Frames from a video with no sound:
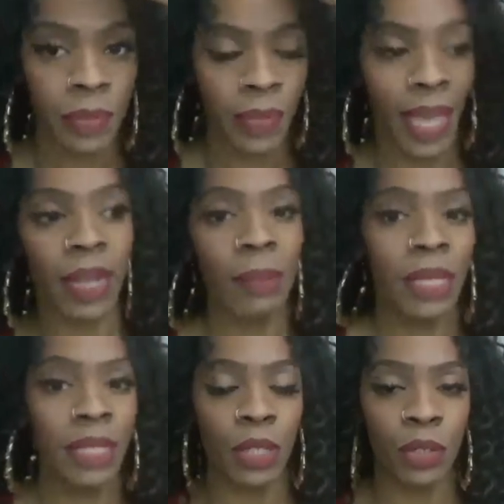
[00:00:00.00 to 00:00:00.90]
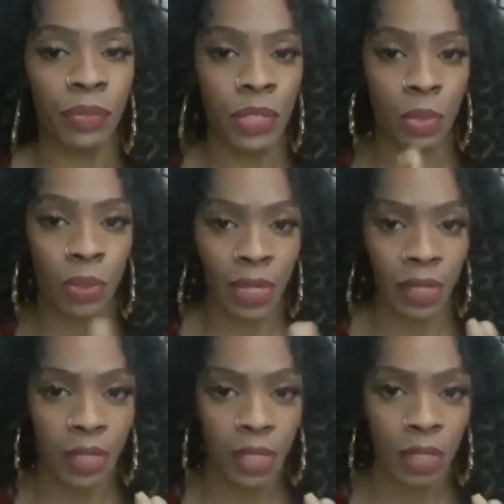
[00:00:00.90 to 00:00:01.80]
that could be dinner for 2
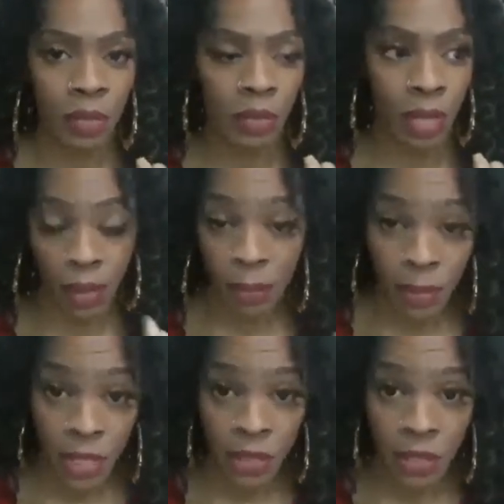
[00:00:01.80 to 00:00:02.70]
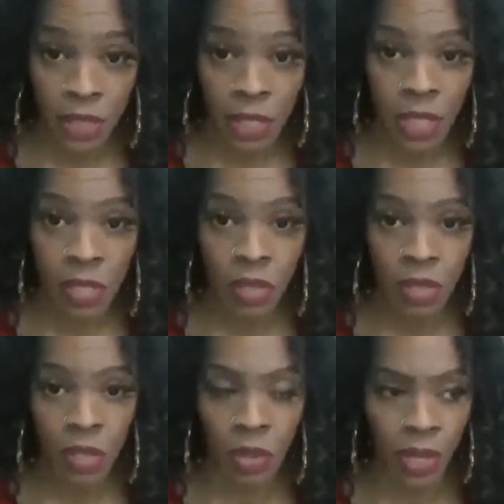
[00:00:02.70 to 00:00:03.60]
days. I'm serious.
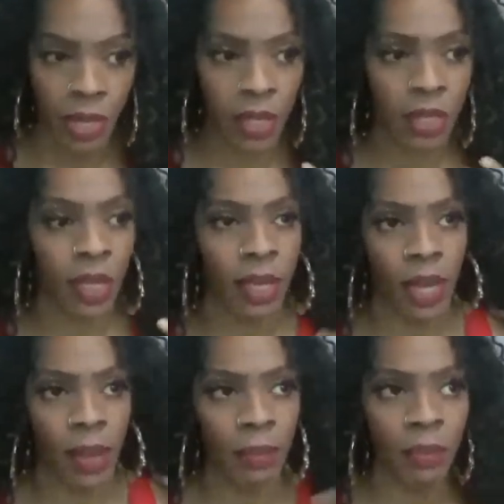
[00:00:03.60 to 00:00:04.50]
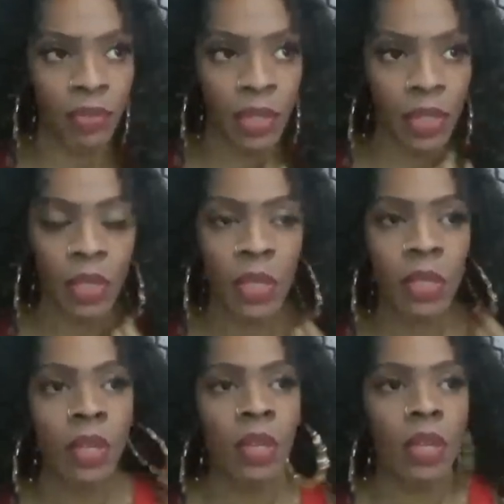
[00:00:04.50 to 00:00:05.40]
Okay, like
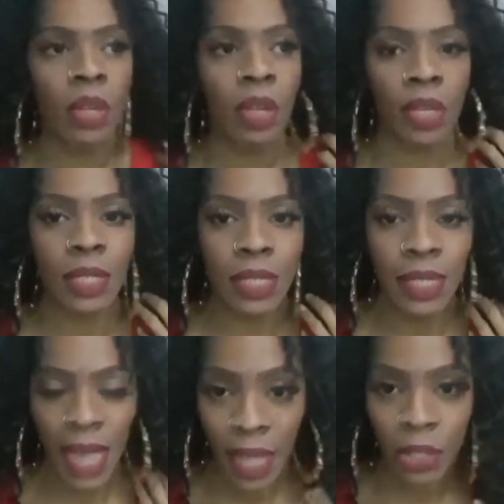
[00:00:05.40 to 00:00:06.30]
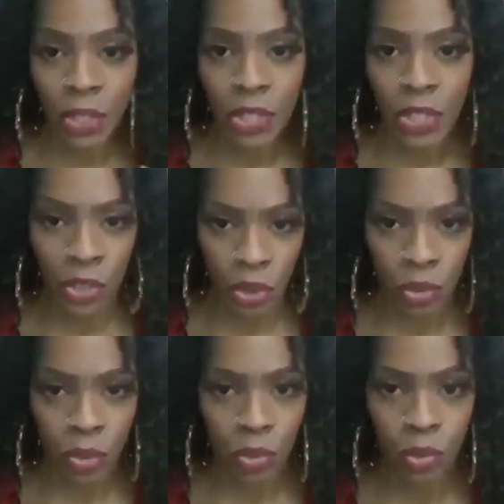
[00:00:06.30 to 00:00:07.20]
$1 to
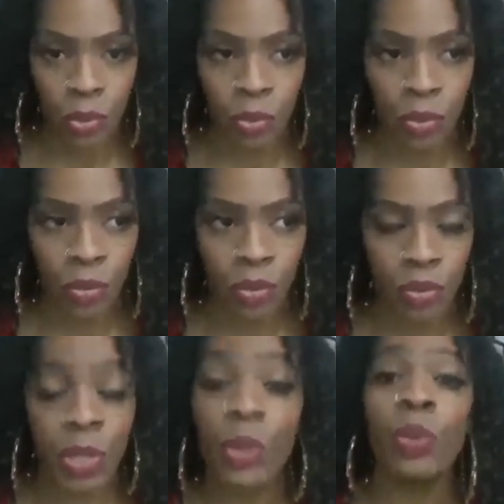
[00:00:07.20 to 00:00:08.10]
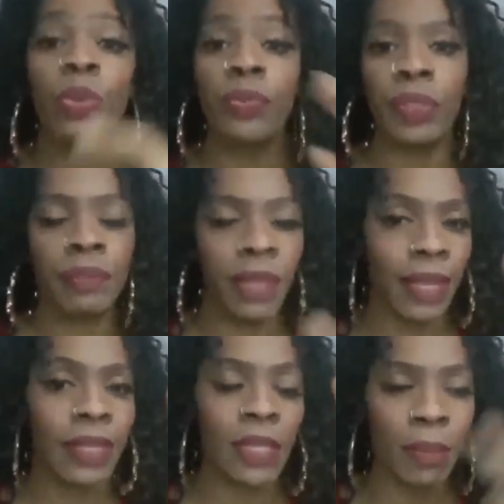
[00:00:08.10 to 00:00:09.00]
you,
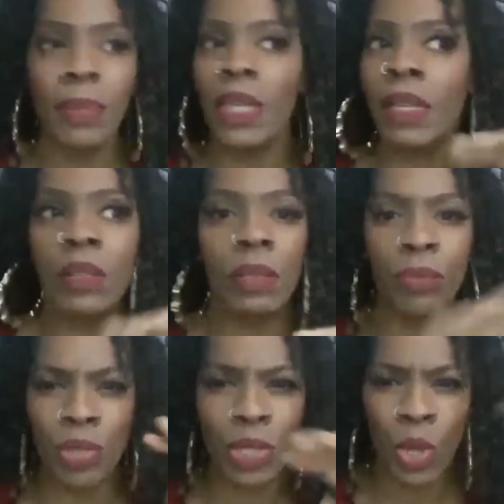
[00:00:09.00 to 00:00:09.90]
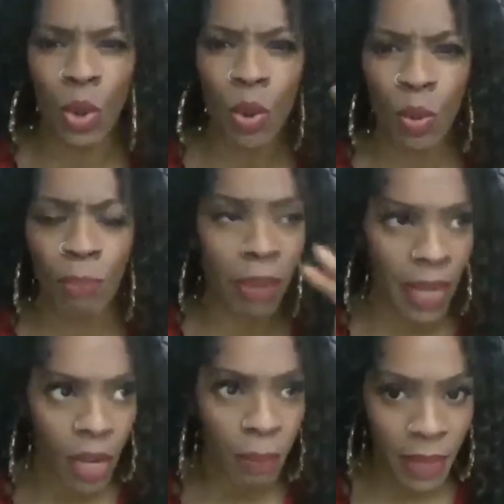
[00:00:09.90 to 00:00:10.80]
like something so
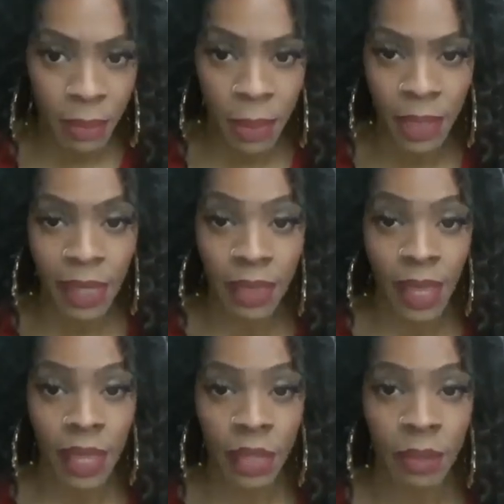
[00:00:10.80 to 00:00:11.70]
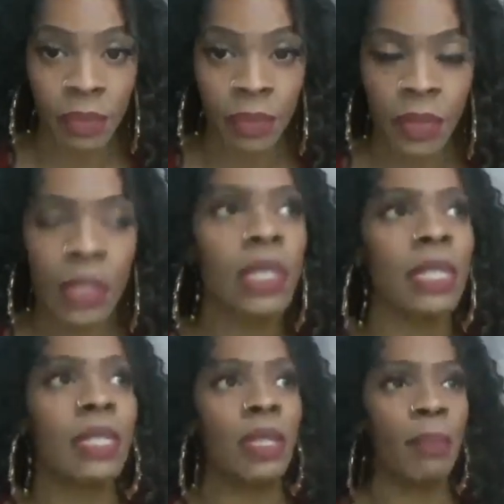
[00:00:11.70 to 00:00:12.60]
bare minimum like that,
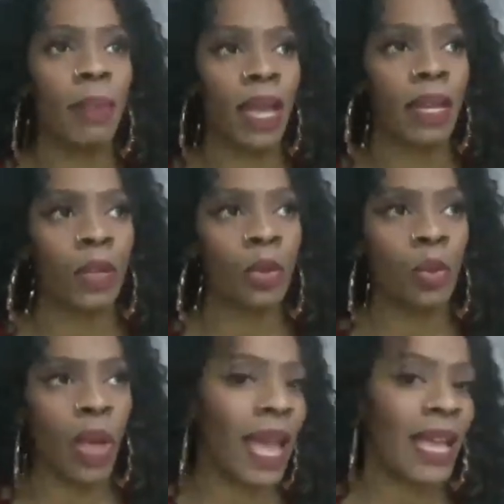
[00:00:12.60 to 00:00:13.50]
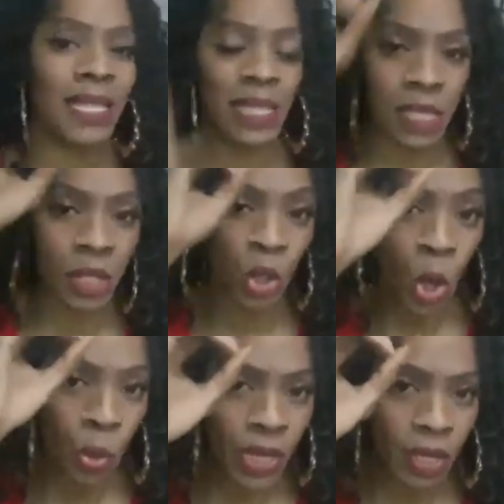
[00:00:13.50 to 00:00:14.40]
to somebody who has
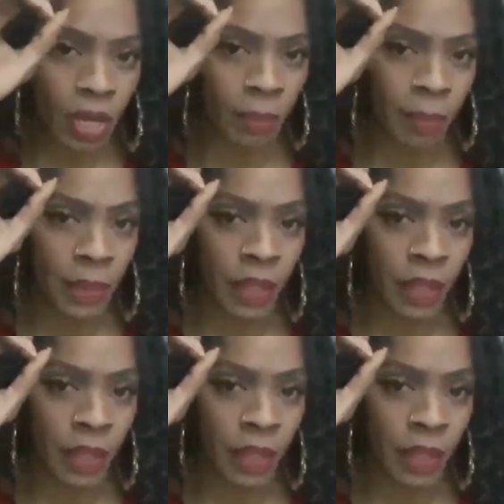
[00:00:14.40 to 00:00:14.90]
no income,